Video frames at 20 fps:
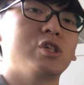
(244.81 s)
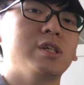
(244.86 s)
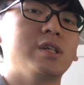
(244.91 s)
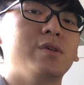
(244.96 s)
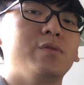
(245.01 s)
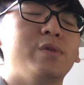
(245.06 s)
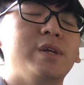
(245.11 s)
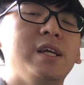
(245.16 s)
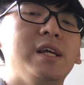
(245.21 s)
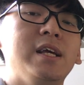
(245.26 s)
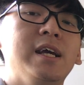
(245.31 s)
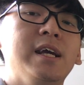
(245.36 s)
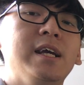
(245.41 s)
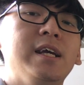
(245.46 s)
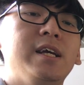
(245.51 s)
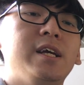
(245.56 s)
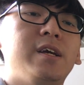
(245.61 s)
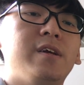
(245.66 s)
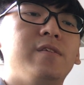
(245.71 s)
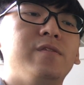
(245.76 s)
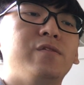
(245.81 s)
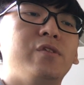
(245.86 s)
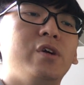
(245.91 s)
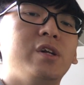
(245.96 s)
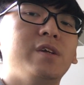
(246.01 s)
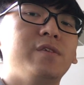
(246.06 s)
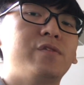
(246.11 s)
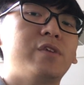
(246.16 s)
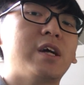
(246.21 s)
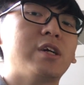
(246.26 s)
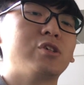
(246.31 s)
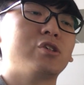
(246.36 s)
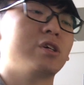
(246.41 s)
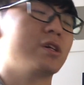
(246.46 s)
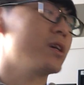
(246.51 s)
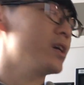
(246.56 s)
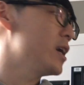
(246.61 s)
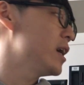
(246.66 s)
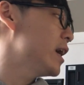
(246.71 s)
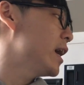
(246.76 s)
GTV in 30
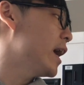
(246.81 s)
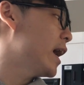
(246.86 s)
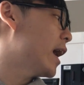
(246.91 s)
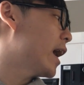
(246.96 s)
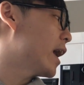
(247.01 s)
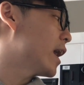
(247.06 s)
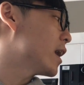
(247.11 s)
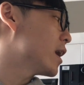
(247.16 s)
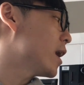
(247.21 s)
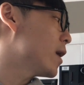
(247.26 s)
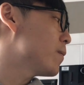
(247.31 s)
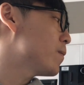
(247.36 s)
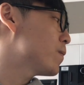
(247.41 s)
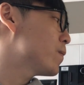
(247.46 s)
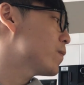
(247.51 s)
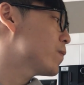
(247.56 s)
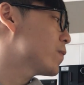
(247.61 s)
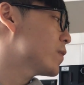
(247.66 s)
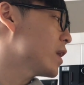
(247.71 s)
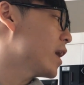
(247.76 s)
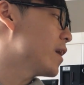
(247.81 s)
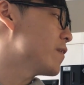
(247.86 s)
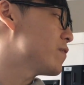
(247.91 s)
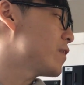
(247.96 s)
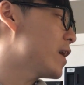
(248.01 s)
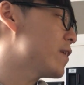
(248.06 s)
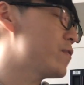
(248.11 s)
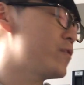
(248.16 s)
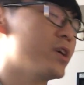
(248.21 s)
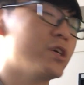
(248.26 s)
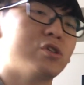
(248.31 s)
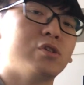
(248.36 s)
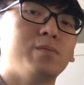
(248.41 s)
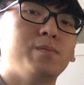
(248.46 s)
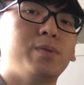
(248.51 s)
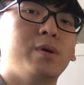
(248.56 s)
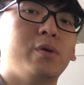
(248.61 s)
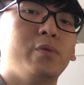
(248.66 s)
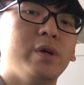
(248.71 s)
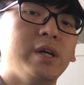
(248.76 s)
fraction and up 5
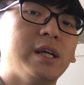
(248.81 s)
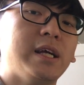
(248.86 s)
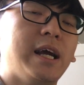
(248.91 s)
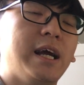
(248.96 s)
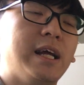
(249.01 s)
fraction per week